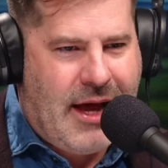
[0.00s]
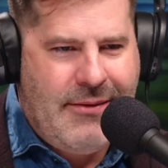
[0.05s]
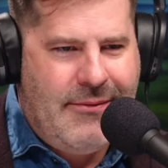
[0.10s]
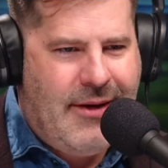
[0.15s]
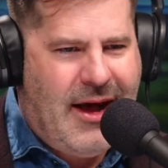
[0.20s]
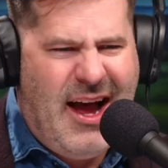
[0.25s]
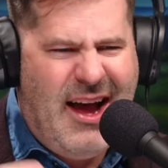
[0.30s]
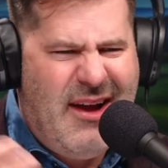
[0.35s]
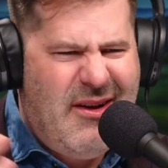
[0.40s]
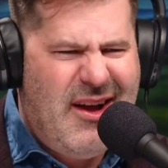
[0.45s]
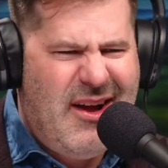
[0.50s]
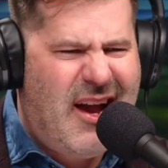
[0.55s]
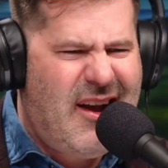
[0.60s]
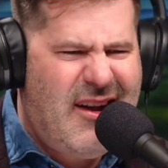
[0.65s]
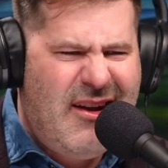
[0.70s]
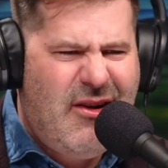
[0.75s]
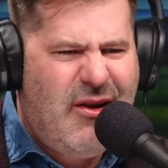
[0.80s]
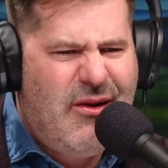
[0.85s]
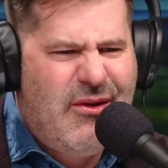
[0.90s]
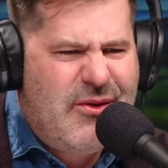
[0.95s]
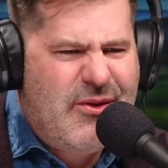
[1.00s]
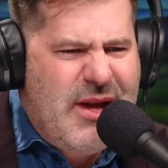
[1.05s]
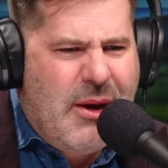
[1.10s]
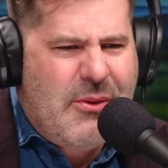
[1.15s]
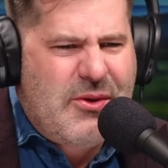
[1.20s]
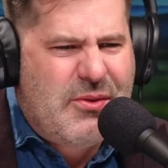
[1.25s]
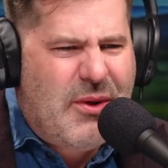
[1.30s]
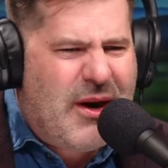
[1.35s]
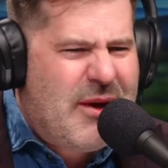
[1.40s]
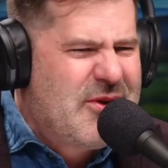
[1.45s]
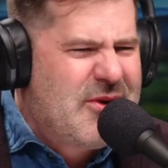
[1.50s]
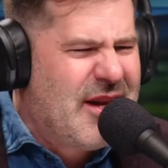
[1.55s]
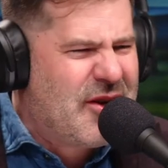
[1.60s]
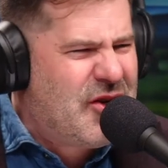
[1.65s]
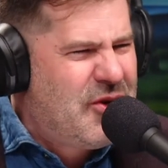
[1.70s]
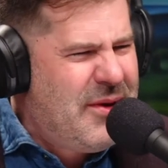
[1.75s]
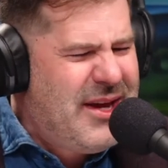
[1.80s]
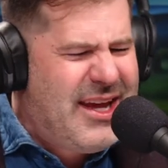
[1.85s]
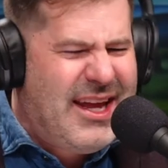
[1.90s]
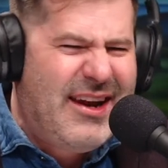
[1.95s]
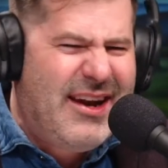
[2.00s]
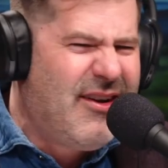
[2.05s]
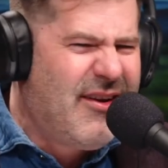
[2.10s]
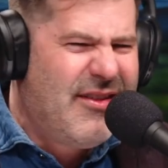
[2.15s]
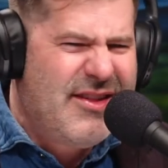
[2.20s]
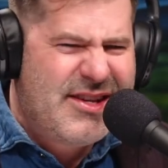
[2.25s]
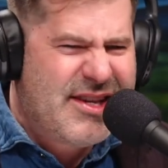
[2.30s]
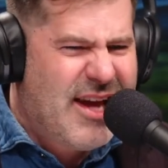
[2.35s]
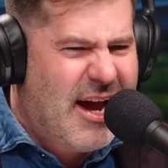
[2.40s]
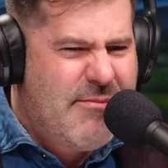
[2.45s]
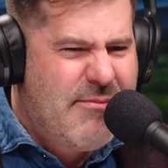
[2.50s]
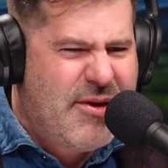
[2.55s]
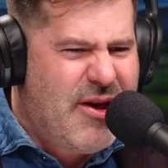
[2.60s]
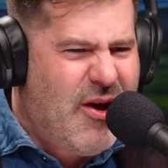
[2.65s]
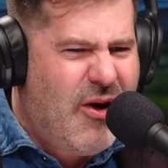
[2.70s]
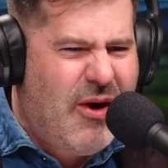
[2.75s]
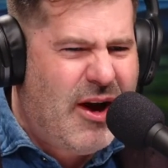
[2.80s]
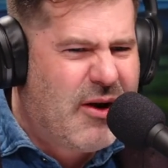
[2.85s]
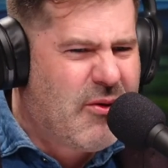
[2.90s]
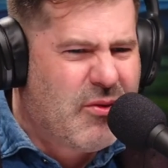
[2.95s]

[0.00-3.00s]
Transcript: I don't know. That was when I was like, should we get in on this IPO?